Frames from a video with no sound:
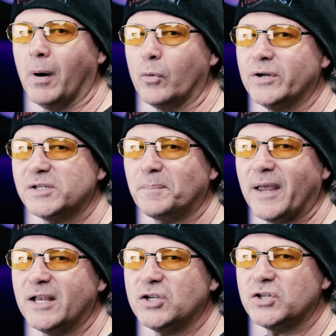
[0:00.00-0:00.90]
bonus
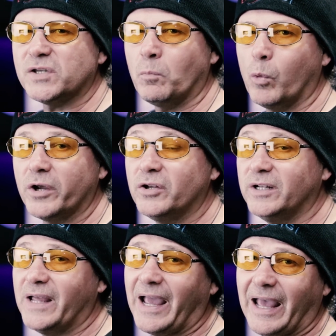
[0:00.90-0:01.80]
pages and what you
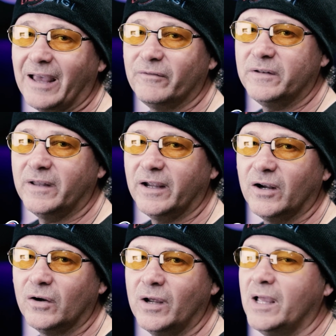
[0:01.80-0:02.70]
need to have in
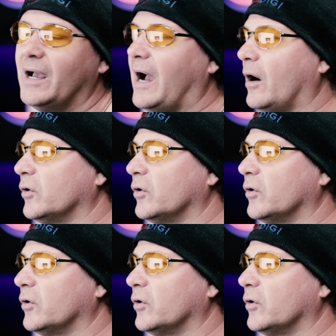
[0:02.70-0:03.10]
there, how